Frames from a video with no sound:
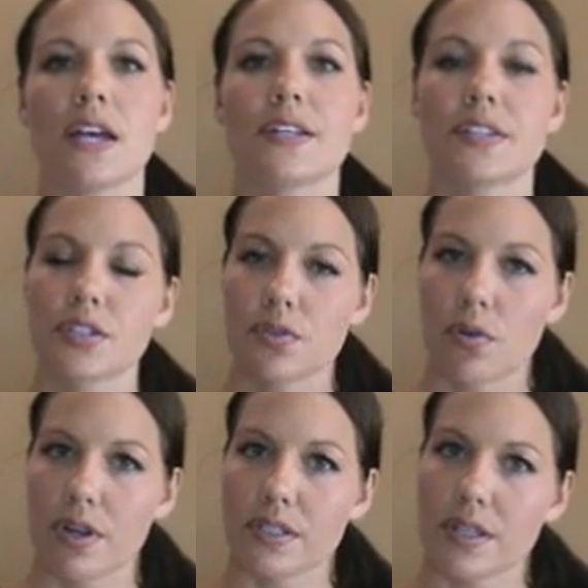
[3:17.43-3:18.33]
Essential
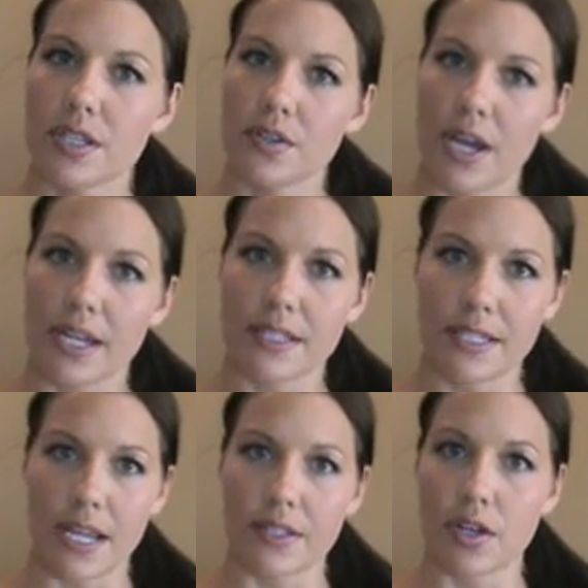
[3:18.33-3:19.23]
oils in the United
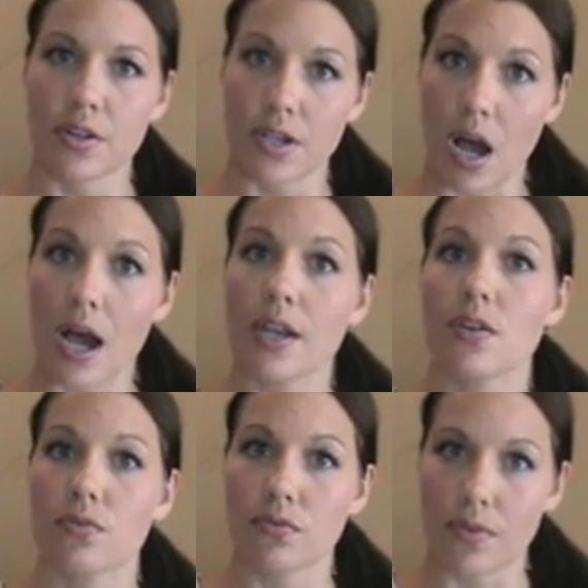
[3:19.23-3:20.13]
States are
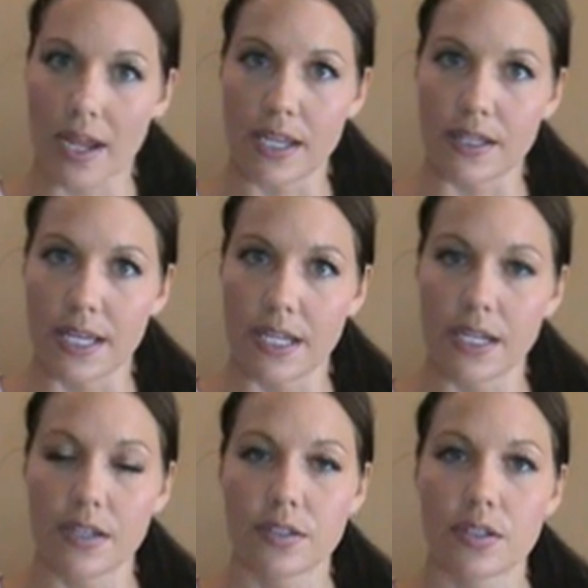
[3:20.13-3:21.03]
not regulated,